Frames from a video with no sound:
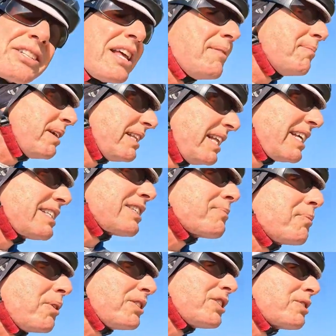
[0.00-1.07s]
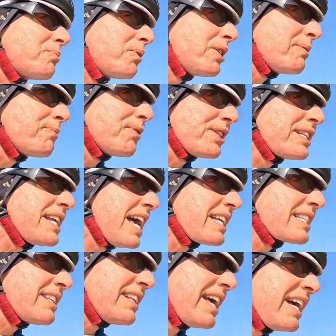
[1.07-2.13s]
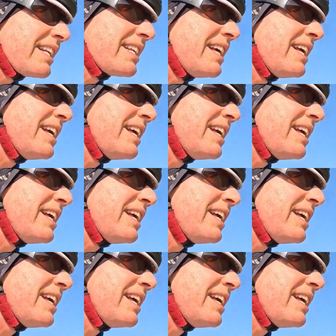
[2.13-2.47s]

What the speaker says: and my legs this morning just weren't up for the task of that.